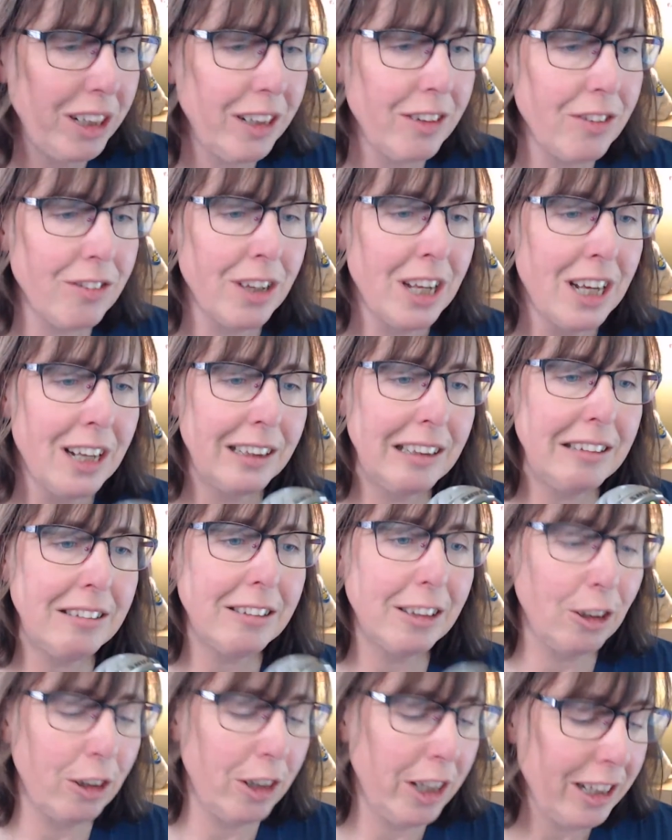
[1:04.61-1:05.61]
This
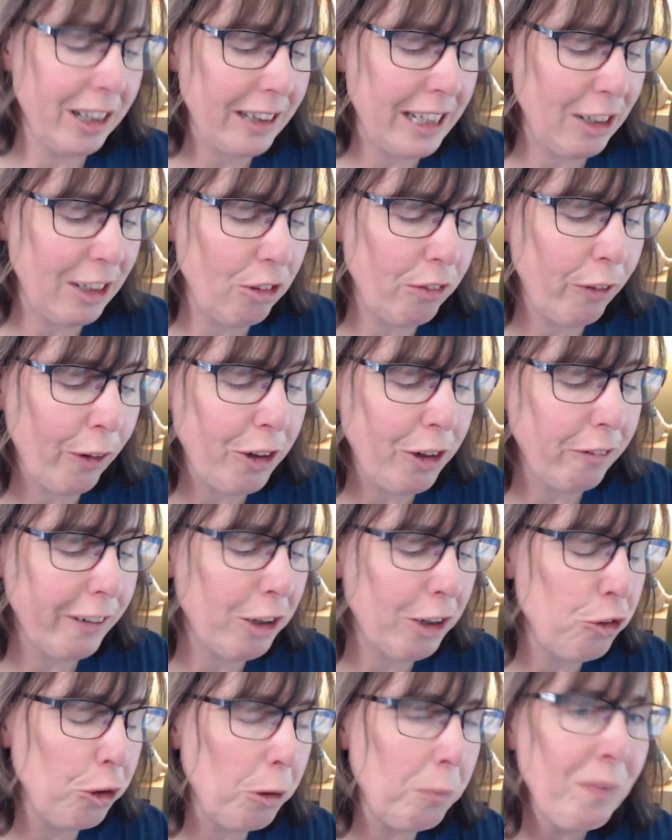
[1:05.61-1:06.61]
little thing is very
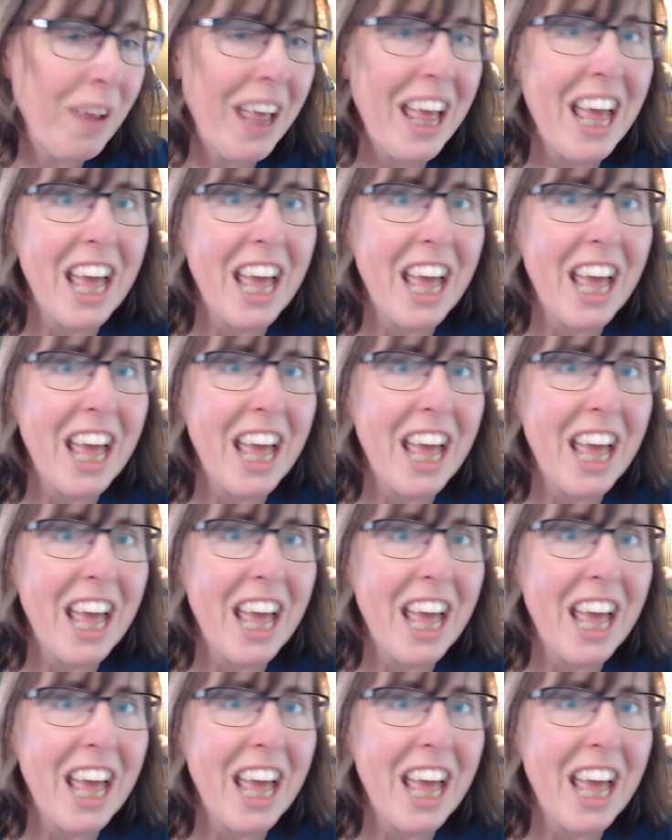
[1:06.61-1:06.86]
directional.